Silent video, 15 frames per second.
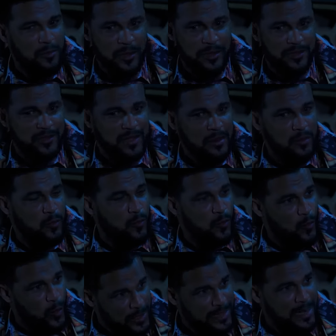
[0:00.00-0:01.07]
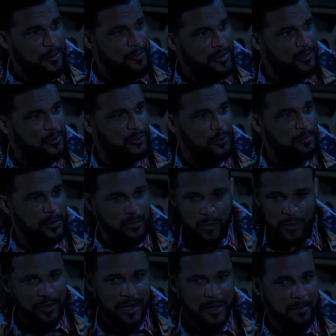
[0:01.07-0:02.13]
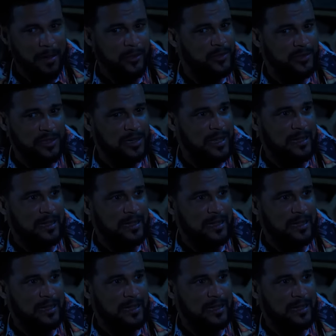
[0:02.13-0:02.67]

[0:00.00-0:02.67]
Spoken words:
don't understand what there is to be worried about in